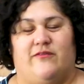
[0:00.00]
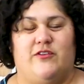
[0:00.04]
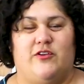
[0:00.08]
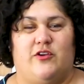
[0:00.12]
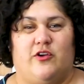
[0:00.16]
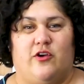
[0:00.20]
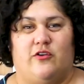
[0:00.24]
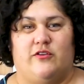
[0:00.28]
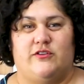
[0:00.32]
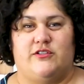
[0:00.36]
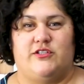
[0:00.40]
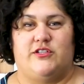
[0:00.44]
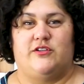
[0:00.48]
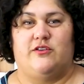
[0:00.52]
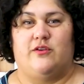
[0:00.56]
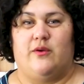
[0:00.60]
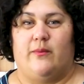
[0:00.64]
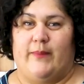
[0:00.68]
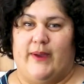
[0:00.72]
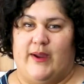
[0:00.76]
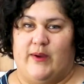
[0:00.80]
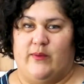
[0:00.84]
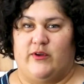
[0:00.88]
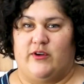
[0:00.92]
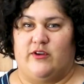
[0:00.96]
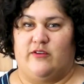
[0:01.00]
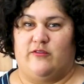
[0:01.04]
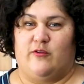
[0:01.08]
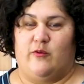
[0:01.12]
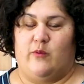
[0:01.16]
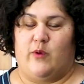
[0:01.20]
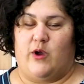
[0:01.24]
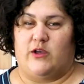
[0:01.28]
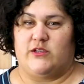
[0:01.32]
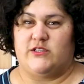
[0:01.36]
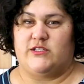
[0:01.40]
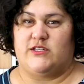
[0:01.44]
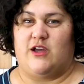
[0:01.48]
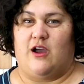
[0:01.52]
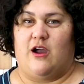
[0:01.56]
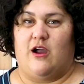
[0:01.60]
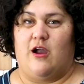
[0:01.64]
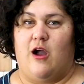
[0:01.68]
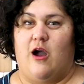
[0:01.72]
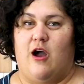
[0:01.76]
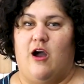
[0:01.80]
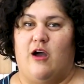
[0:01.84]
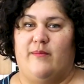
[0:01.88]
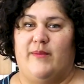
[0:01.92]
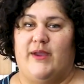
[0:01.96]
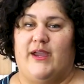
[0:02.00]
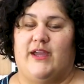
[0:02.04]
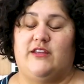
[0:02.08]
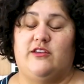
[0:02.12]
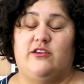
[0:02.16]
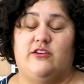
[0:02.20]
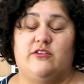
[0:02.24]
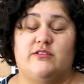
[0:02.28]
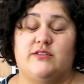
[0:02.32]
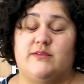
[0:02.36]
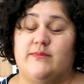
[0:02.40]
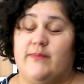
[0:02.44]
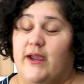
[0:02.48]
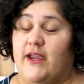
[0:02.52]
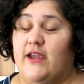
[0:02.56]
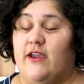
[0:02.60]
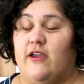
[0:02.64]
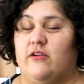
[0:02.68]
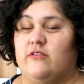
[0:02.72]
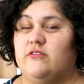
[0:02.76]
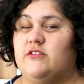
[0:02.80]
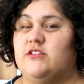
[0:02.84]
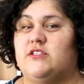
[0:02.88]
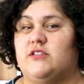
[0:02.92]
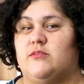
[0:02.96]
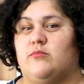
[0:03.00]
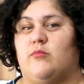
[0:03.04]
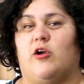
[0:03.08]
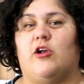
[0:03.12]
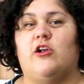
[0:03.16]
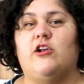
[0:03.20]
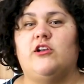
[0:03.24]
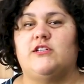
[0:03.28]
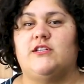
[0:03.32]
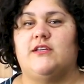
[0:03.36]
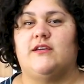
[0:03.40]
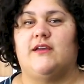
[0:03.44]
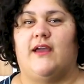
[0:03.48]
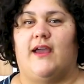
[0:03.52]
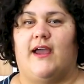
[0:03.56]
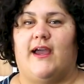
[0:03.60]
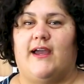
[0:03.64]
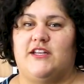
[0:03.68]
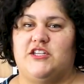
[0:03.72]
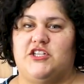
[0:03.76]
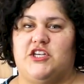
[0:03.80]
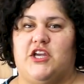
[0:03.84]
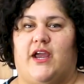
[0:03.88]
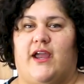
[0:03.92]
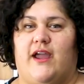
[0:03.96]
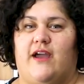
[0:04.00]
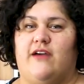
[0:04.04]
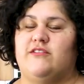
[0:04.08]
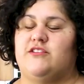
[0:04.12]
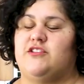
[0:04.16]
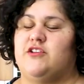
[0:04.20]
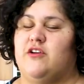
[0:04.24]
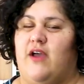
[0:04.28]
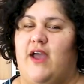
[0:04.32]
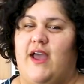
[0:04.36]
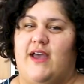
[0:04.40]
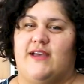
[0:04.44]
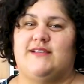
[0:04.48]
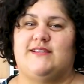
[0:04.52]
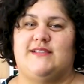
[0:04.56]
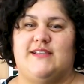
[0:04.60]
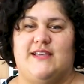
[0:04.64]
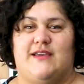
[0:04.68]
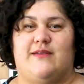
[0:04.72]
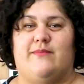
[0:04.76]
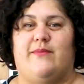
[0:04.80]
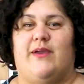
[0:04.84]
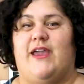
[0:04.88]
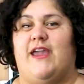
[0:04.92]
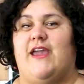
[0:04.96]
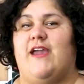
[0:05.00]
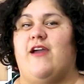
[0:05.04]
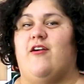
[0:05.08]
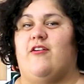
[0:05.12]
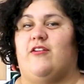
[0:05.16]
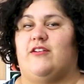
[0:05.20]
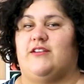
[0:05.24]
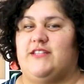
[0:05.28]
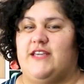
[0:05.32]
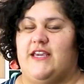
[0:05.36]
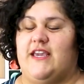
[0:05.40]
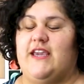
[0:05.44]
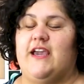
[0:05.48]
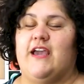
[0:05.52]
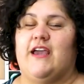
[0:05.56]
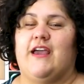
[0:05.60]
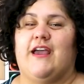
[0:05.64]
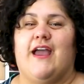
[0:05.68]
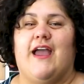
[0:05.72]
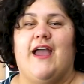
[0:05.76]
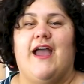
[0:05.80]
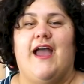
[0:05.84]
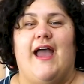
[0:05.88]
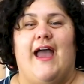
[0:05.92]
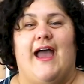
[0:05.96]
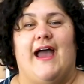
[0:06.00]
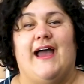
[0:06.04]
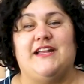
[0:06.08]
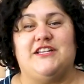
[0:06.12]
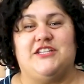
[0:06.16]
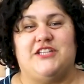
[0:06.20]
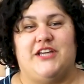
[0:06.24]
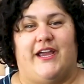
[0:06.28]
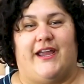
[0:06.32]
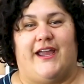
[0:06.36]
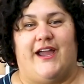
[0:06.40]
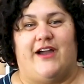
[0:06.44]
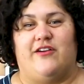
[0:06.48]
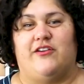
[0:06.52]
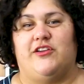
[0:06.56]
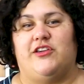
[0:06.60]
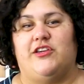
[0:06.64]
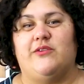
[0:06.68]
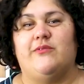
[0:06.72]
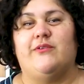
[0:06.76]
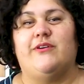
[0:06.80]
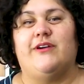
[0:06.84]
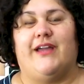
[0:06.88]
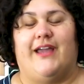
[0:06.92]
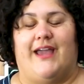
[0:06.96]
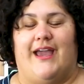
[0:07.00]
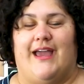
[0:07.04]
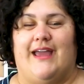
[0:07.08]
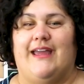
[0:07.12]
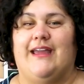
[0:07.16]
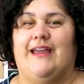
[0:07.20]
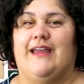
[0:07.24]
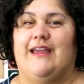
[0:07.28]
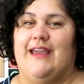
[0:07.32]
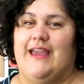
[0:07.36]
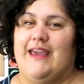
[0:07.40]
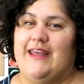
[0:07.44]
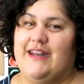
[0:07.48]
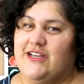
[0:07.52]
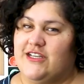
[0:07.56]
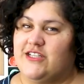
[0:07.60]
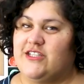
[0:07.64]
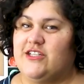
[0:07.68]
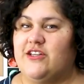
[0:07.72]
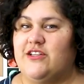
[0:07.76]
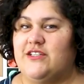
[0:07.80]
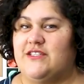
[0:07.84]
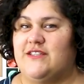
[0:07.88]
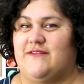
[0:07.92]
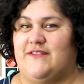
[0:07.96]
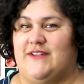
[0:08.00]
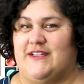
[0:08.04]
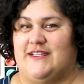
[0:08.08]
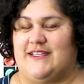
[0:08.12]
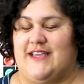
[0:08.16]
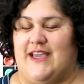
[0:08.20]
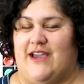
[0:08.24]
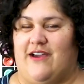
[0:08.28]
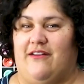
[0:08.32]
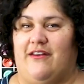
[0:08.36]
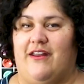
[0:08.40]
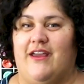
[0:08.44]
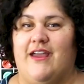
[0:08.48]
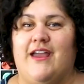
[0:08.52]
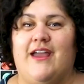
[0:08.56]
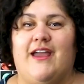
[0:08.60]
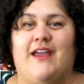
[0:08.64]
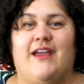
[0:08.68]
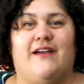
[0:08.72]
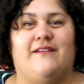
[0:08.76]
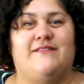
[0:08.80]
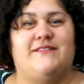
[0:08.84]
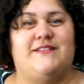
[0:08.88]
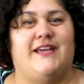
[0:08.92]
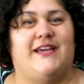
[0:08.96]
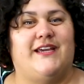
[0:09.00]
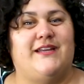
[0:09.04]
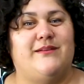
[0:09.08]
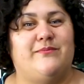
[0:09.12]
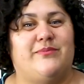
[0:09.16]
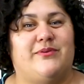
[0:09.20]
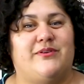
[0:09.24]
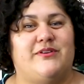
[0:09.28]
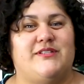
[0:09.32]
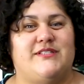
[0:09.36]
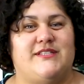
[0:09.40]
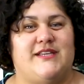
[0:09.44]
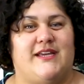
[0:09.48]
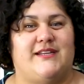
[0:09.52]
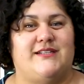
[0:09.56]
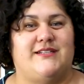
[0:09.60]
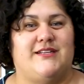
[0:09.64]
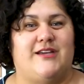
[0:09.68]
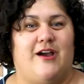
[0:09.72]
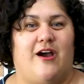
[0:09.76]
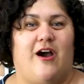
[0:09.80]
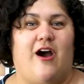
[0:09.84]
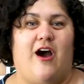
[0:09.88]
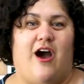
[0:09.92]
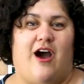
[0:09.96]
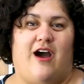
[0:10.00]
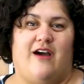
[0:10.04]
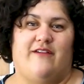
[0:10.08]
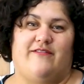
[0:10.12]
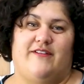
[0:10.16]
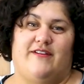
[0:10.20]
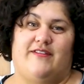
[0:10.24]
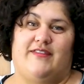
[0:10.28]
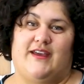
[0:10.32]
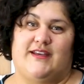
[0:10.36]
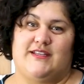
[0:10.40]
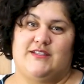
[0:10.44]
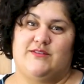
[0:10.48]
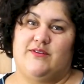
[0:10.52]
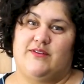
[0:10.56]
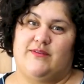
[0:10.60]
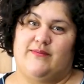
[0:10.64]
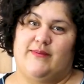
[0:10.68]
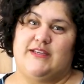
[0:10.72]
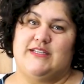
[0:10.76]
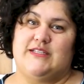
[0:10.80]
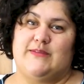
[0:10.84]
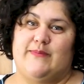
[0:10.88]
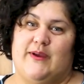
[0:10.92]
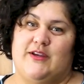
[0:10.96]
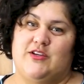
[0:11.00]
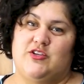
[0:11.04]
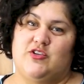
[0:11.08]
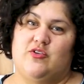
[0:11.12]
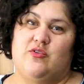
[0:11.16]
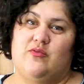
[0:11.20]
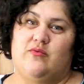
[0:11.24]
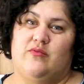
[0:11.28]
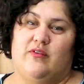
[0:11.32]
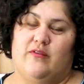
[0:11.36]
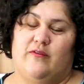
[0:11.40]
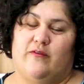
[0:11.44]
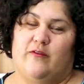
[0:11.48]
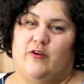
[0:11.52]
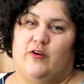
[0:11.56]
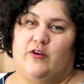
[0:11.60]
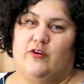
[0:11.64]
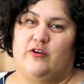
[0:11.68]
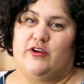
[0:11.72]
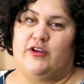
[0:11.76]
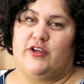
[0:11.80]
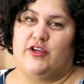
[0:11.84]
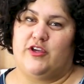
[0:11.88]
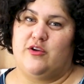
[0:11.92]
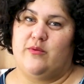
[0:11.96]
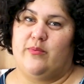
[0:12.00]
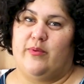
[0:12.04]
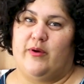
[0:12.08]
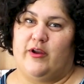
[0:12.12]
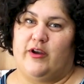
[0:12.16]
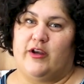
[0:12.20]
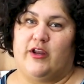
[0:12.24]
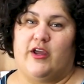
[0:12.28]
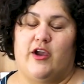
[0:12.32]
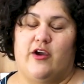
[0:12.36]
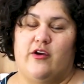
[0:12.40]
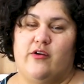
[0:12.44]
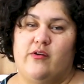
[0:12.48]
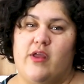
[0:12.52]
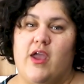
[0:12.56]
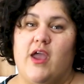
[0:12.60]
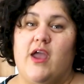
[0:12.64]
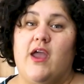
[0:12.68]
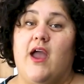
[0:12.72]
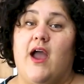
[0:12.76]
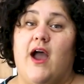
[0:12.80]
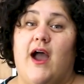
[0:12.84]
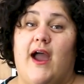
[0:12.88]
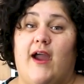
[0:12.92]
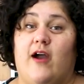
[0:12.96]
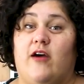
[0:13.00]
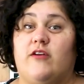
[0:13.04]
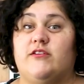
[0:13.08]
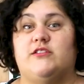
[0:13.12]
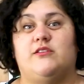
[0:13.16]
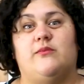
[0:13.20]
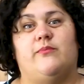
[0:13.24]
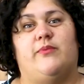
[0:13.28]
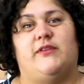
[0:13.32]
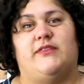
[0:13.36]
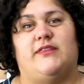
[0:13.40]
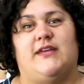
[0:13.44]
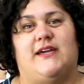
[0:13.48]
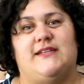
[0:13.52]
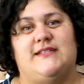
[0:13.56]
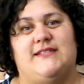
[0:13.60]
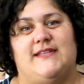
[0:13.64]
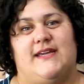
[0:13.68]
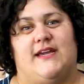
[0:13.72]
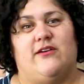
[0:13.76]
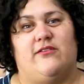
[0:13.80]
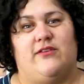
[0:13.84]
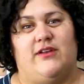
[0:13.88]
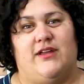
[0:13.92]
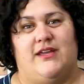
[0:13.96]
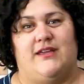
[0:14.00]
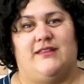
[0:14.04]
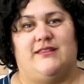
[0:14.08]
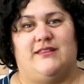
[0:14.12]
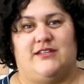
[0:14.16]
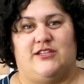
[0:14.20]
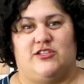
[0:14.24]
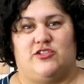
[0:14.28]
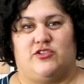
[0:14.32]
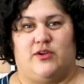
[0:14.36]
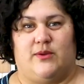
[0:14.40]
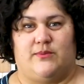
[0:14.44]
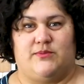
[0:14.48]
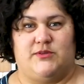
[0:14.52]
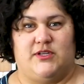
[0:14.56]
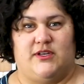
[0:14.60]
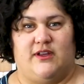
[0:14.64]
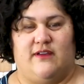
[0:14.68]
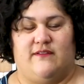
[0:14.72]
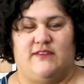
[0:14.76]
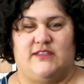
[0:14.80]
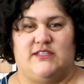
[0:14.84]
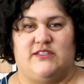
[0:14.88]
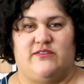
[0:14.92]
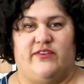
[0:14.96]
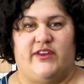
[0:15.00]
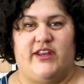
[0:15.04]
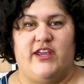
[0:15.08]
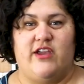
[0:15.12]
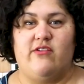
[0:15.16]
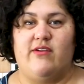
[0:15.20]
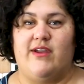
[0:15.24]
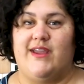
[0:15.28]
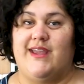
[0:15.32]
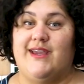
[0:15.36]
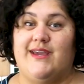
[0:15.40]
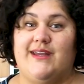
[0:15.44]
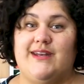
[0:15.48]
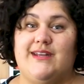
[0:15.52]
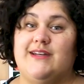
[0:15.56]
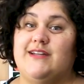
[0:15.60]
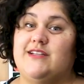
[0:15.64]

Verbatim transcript: if you go to mywonderfulwalls.com and use my code SMART at checkout, so S-M-A-R-T, at checkout, you will get an exclusive discount of 10% off, and that's with my special referral coupon code. I also put that down in the description of this video, and